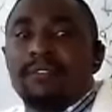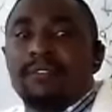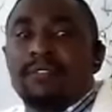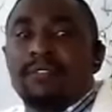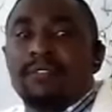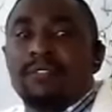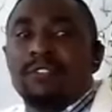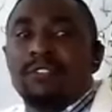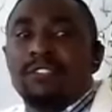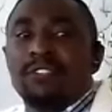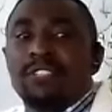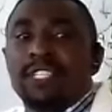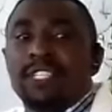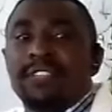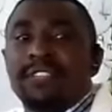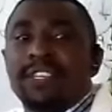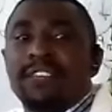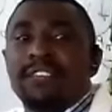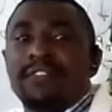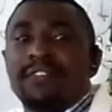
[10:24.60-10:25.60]
You'll see
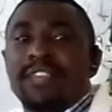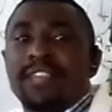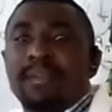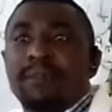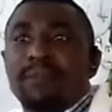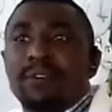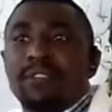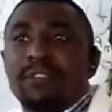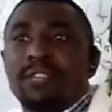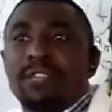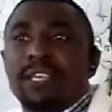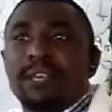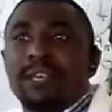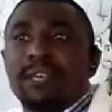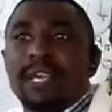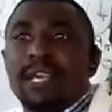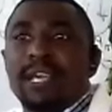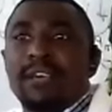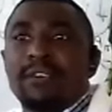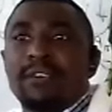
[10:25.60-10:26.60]
them on the
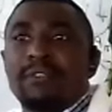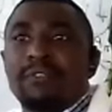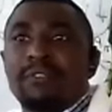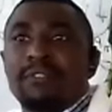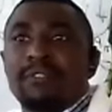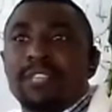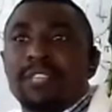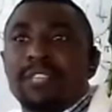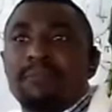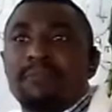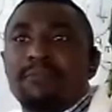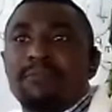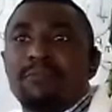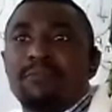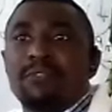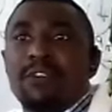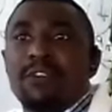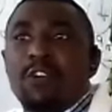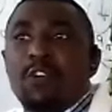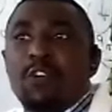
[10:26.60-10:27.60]
where some
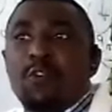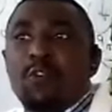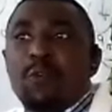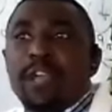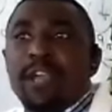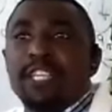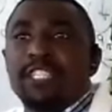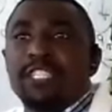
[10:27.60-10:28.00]
wet